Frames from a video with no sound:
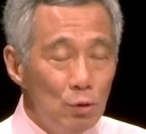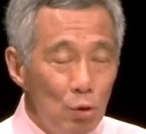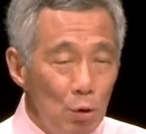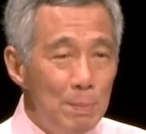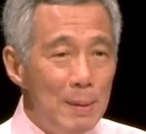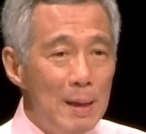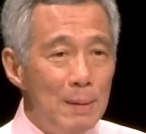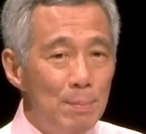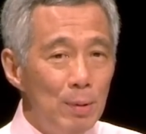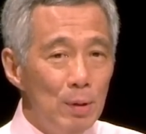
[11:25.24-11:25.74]

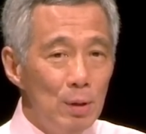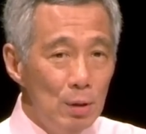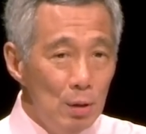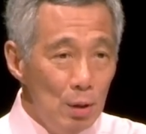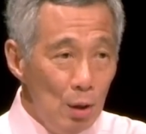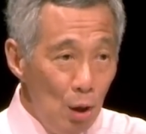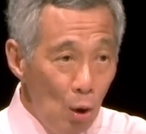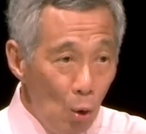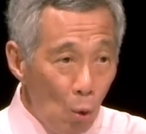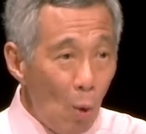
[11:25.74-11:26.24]
to people
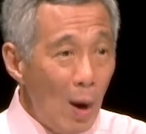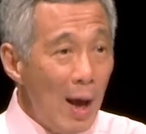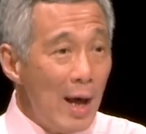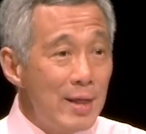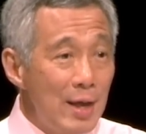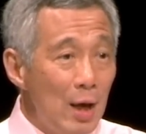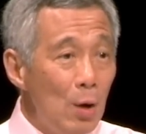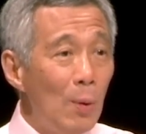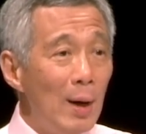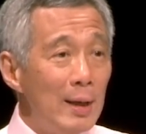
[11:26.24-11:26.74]

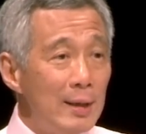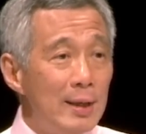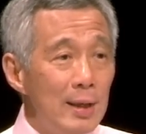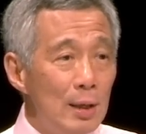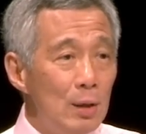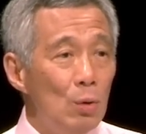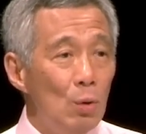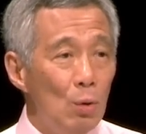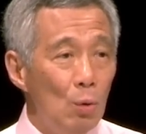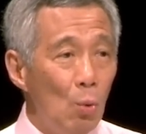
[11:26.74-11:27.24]
where they want
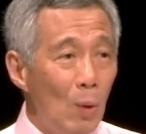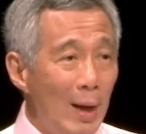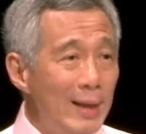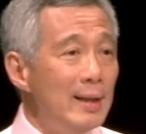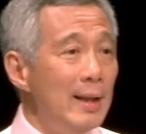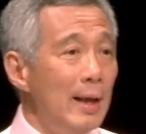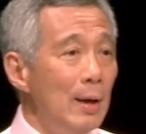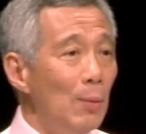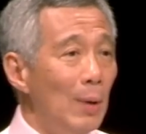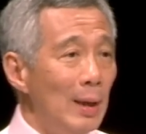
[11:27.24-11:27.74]
it,
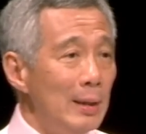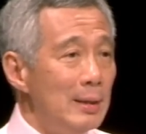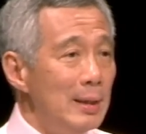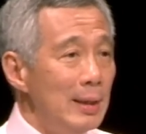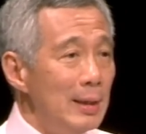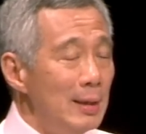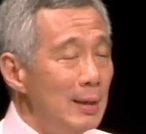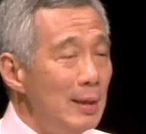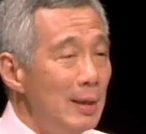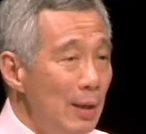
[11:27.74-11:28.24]
when they
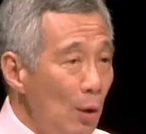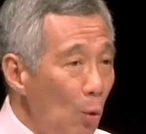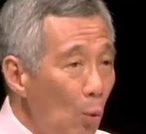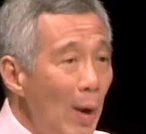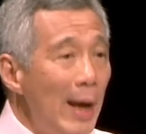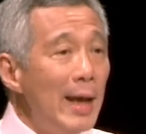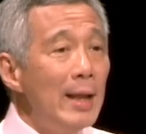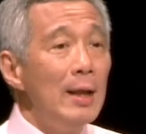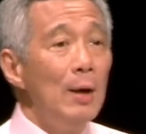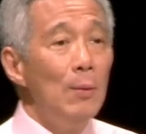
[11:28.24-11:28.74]
want it, the
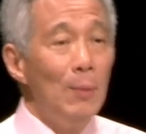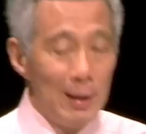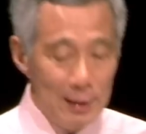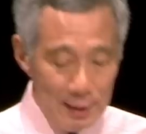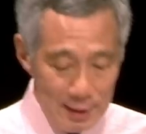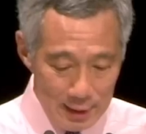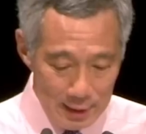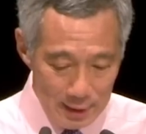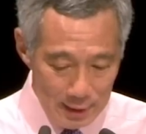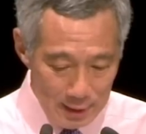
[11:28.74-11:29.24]
way they
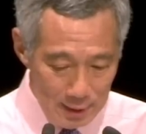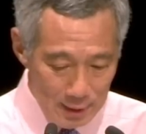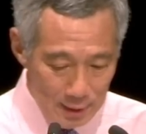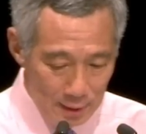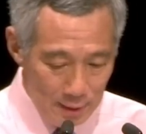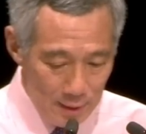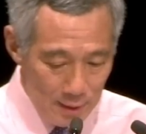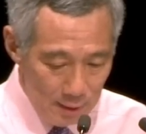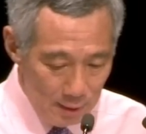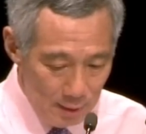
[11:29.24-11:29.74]
want it.
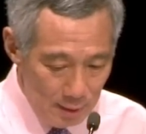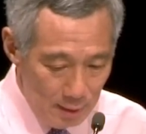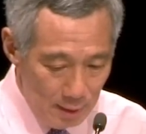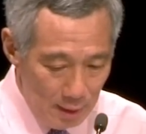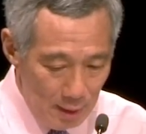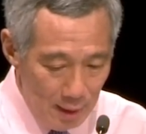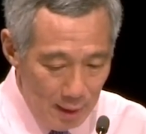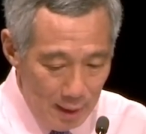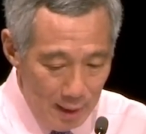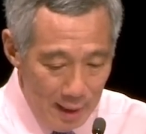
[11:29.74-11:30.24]

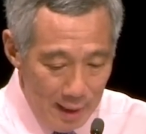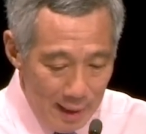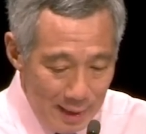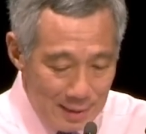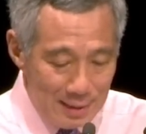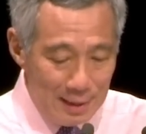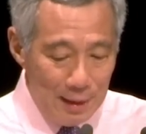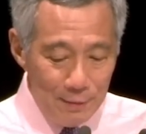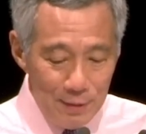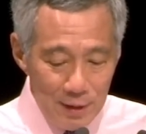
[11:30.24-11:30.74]

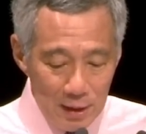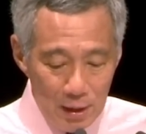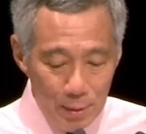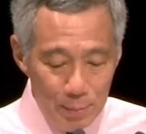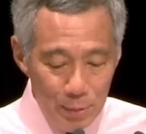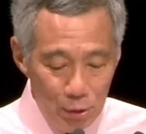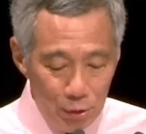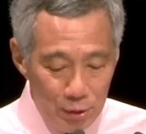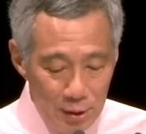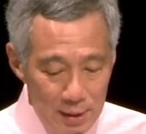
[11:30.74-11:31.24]
It's given
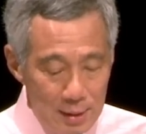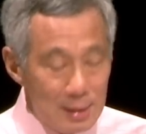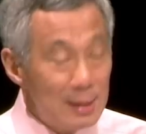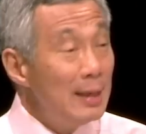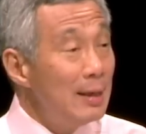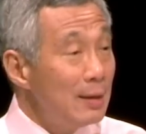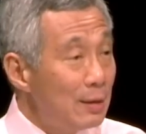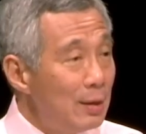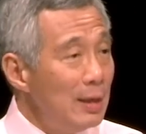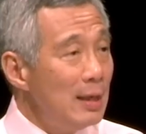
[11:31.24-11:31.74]
commuters
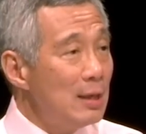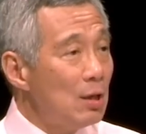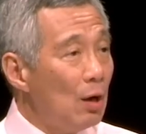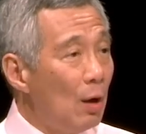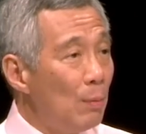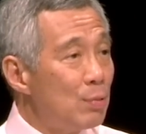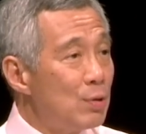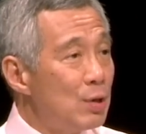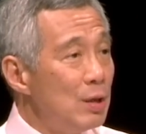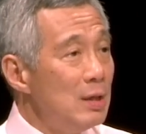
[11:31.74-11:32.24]
increased
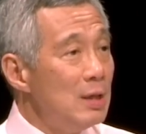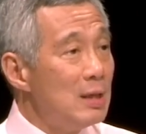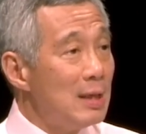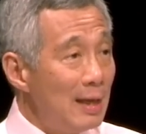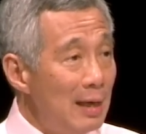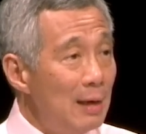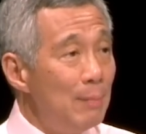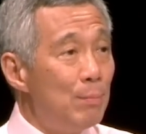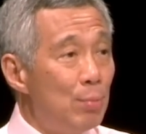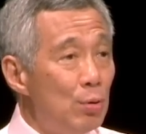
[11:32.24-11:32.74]
options
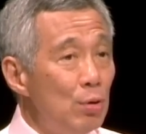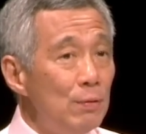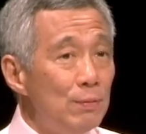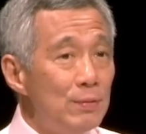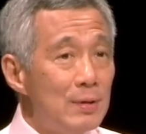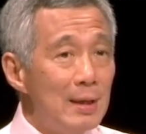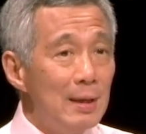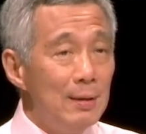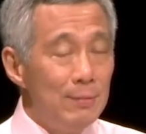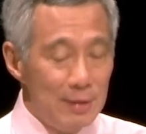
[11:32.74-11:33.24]
and
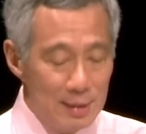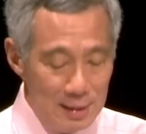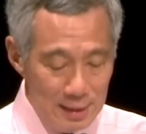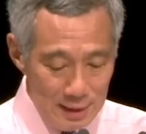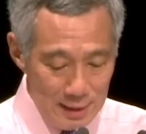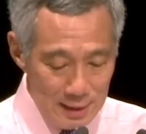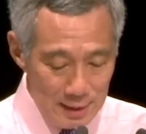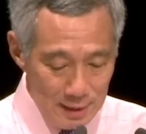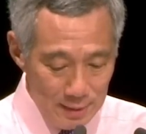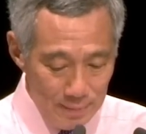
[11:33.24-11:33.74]
improved
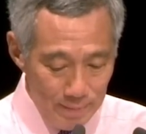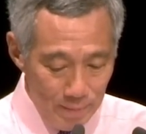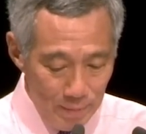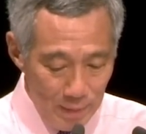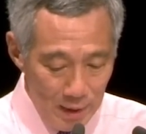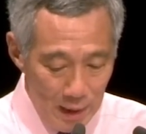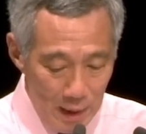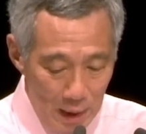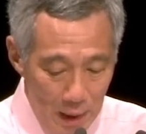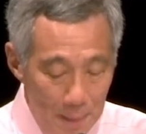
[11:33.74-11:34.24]
services,
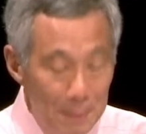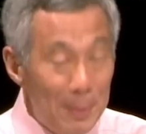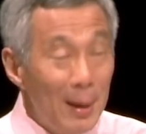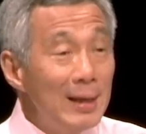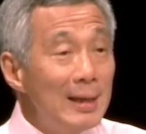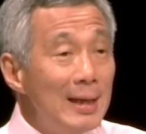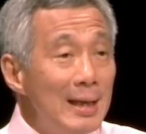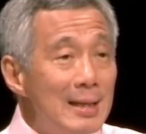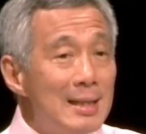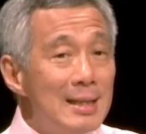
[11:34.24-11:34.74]

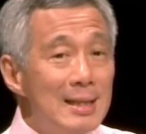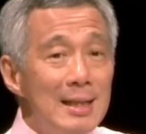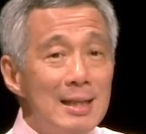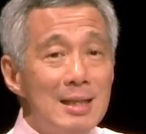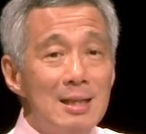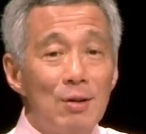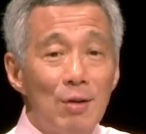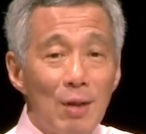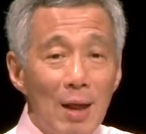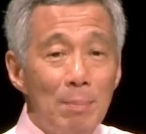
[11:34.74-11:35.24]
but it's
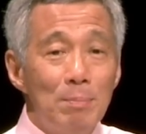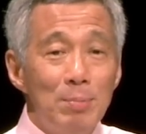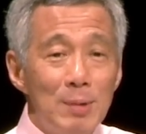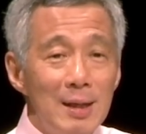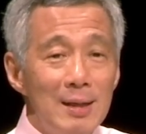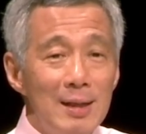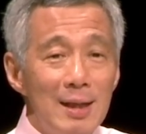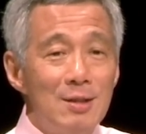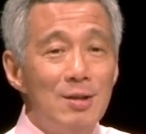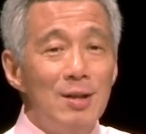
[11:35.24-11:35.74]

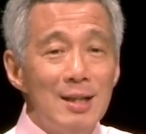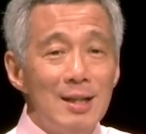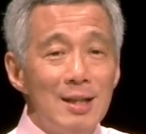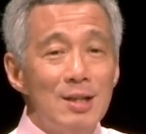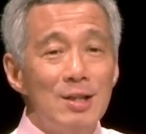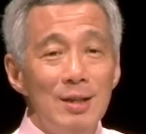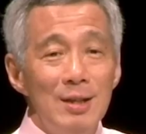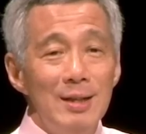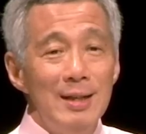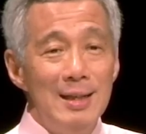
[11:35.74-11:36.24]
disrupted the
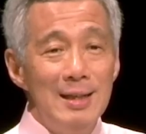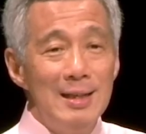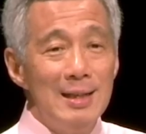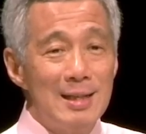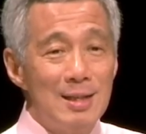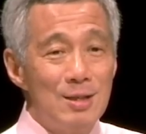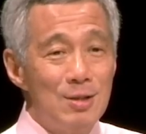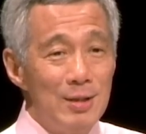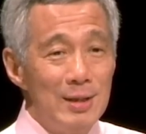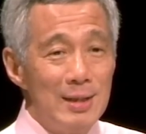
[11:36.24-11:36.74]
traditional
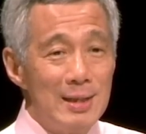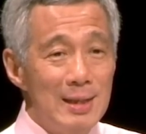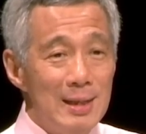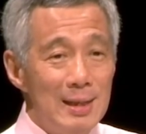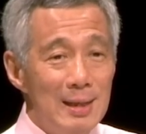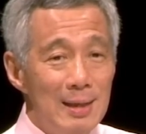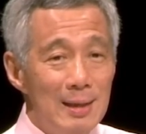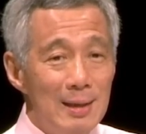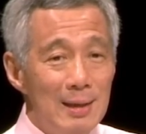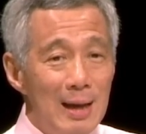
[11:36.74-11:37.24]
industries,
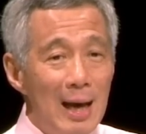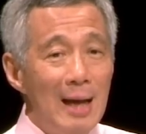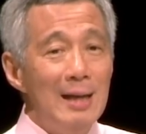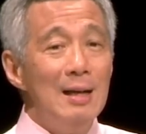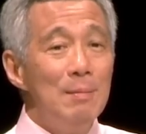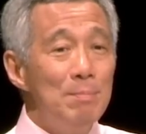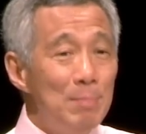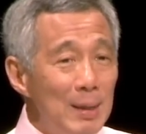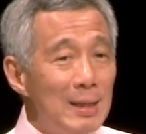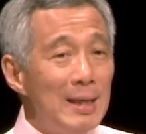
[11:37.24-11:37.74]

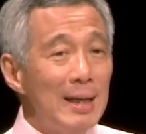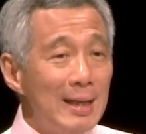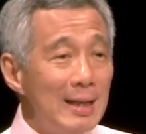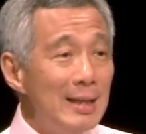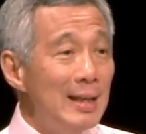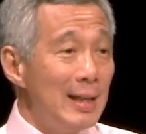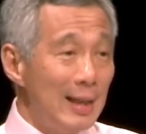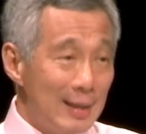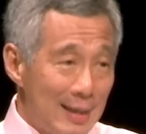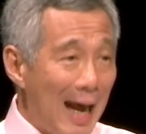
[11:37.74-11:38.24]
and in
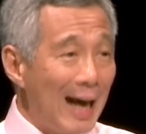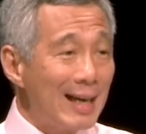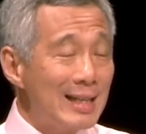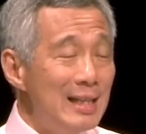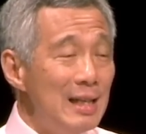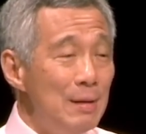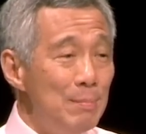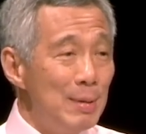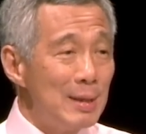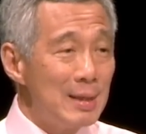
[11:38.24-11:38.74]
particular the
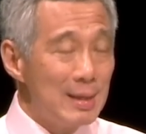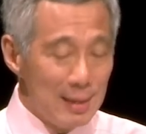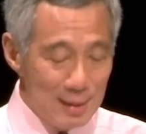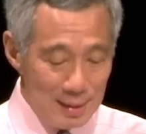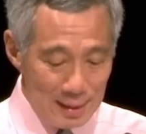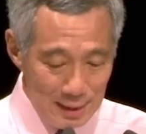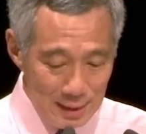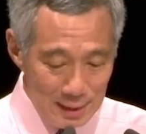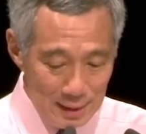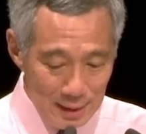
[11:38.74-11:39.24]
taxi
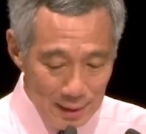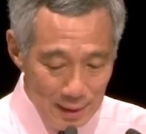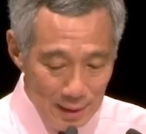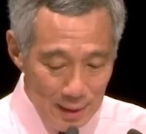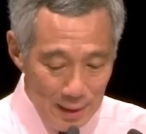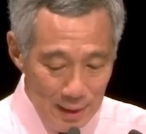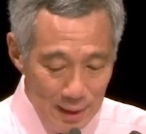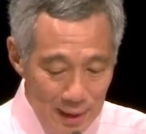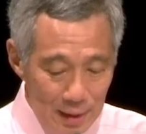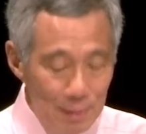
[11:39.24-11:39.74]
businesses
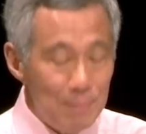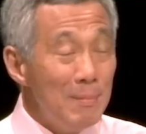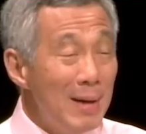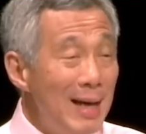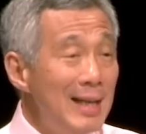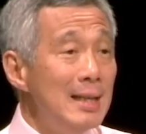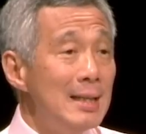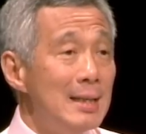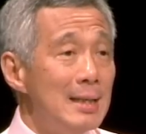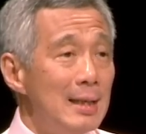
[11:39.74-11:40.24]
in
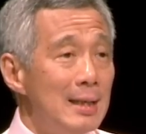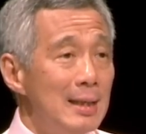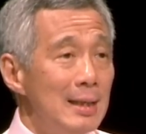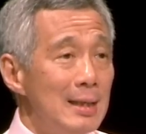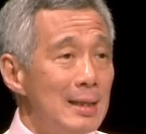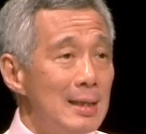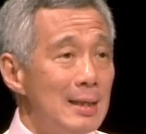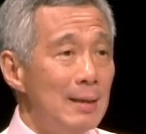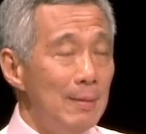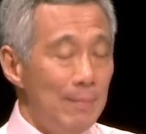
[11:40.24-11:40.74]
many
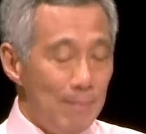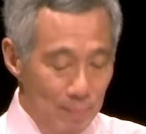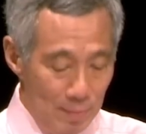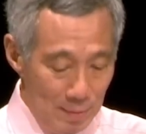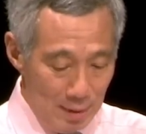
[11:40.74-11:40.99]
cities,